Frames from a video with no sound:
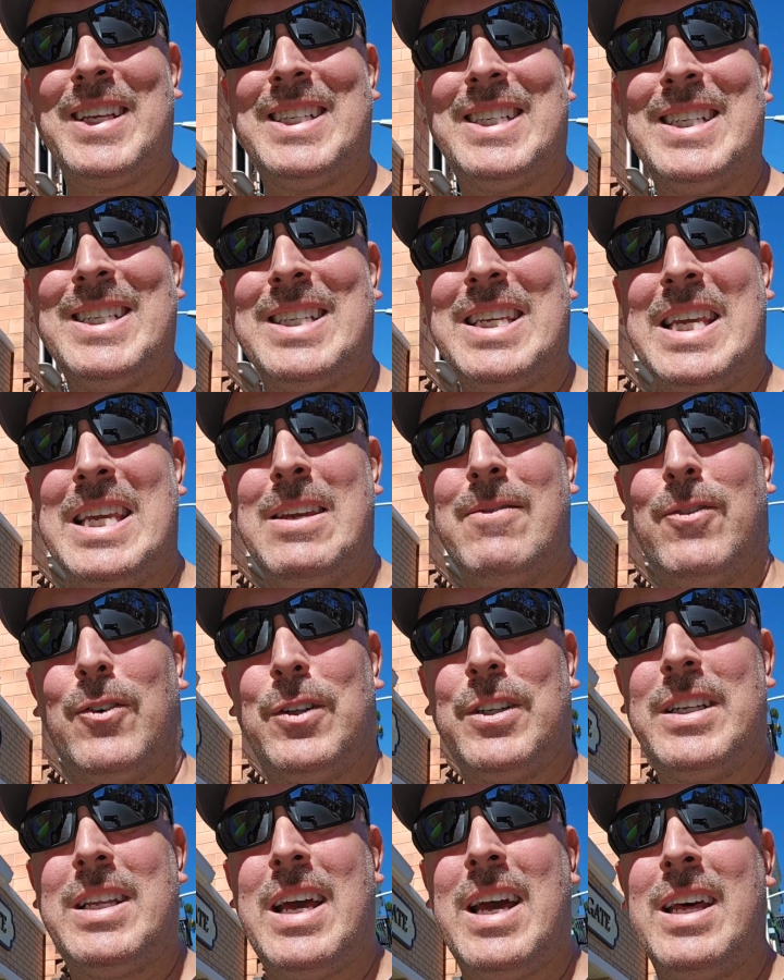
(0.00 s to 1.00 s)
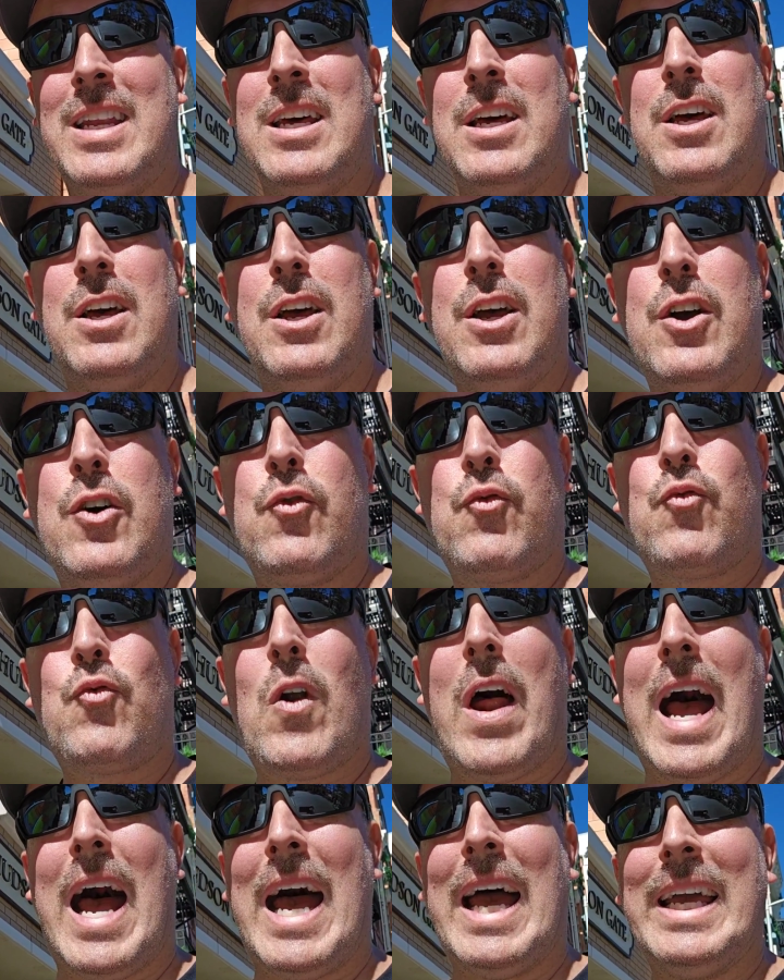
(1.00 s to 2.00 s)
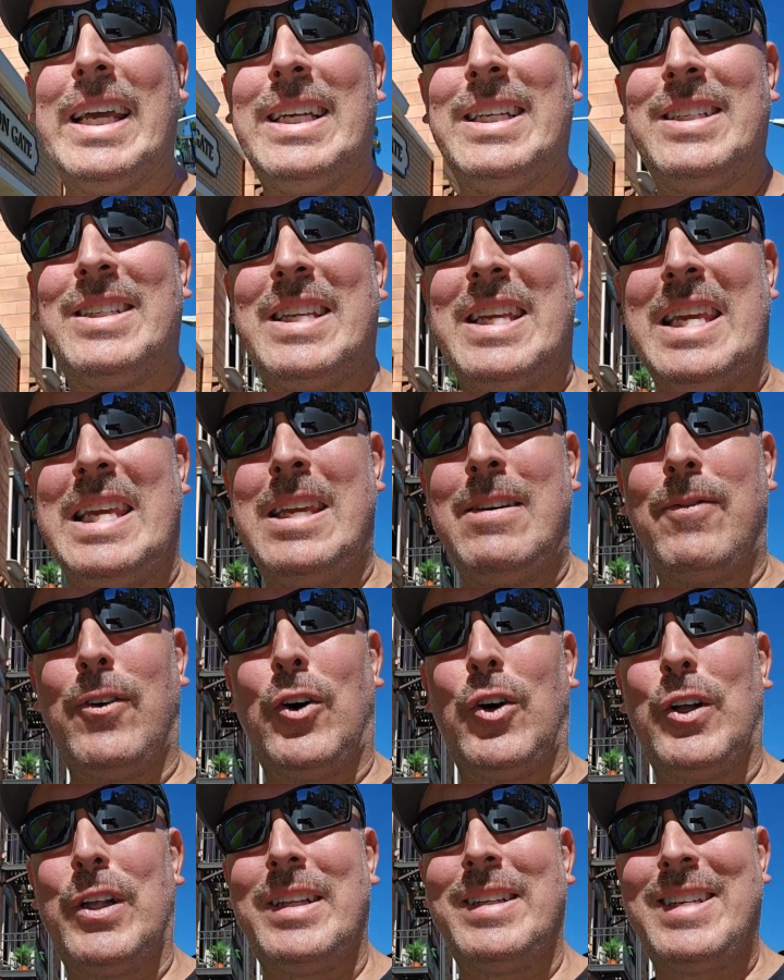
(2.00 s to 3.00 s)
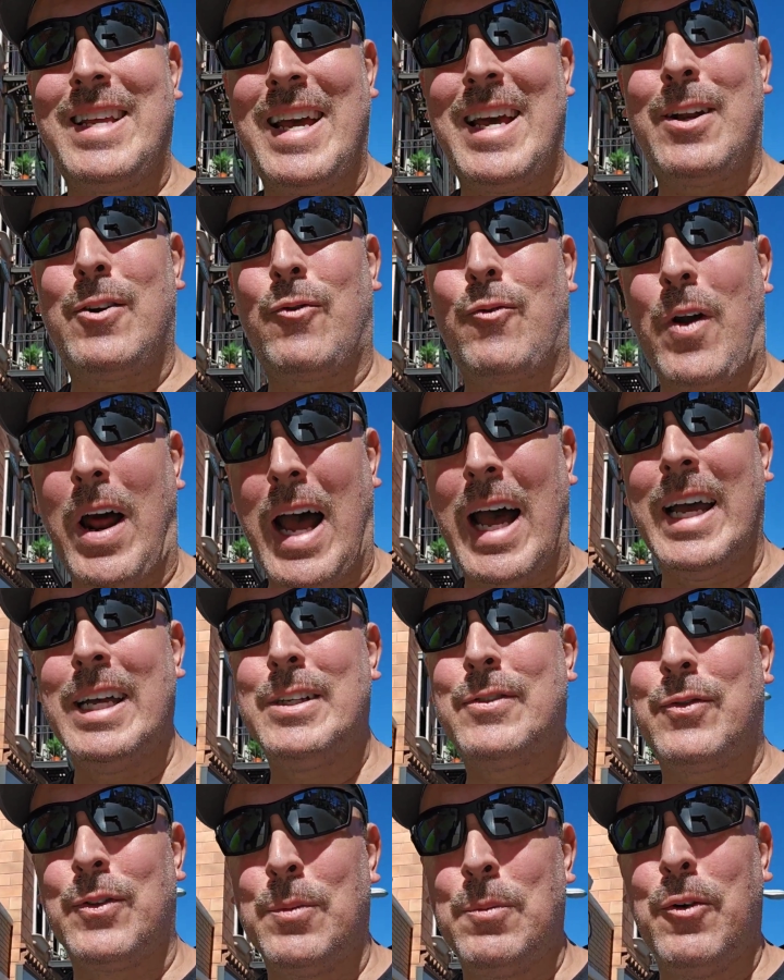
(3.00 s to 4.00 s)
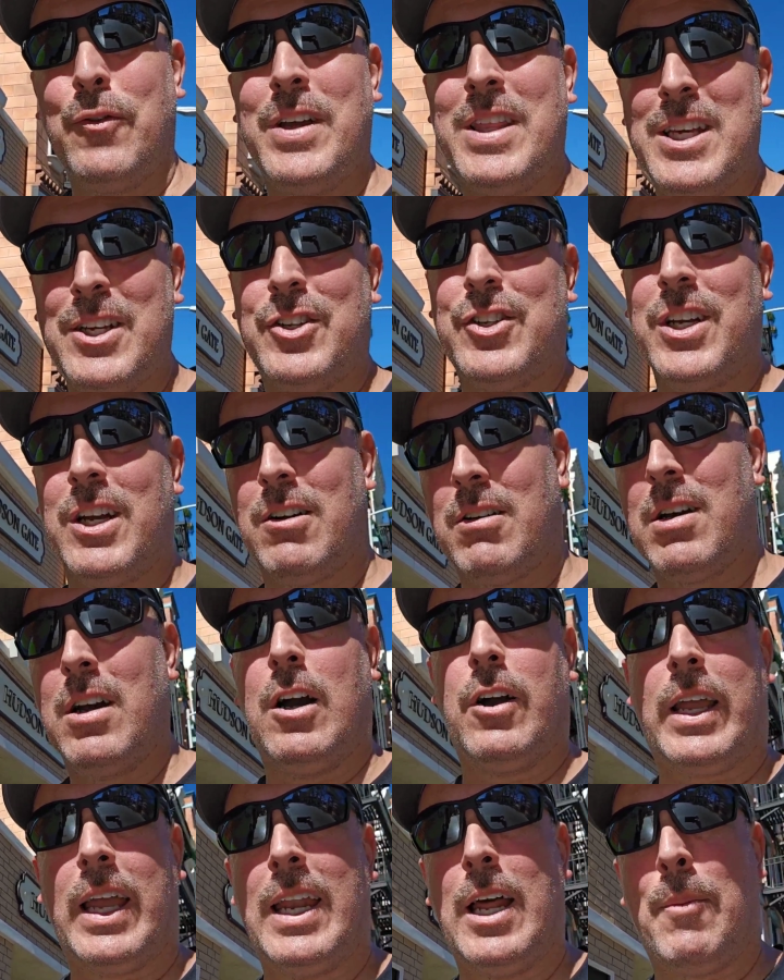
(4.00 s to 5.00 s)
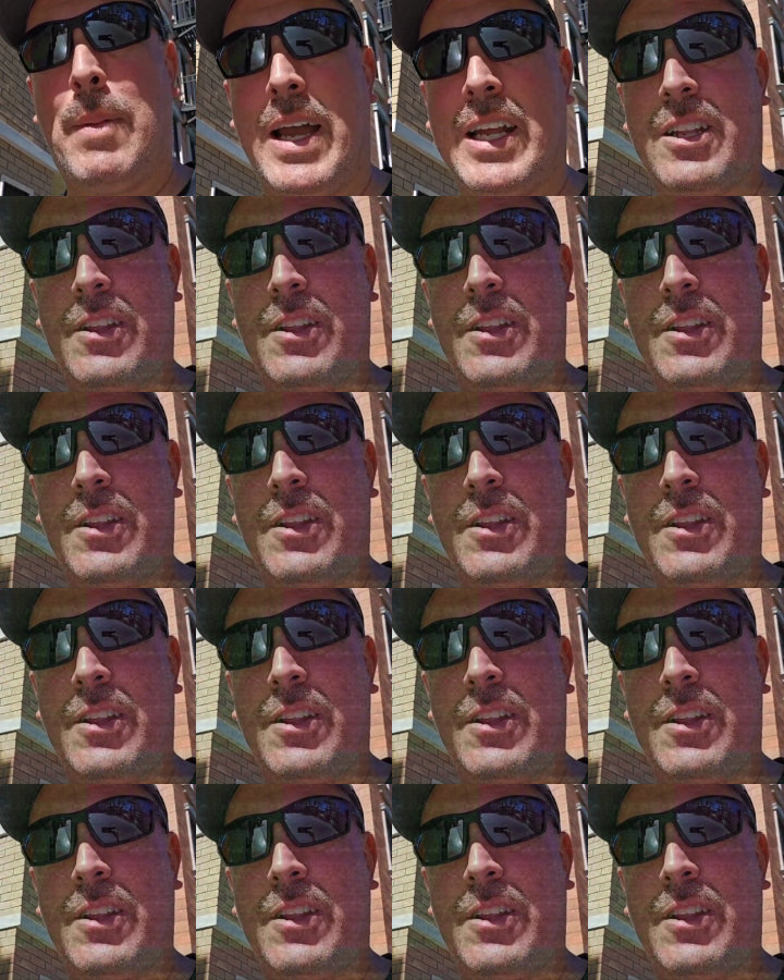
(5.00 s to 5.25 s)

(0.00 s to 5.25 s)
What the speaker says: This is Evil Dead Rise from the movie this year. Okay, now back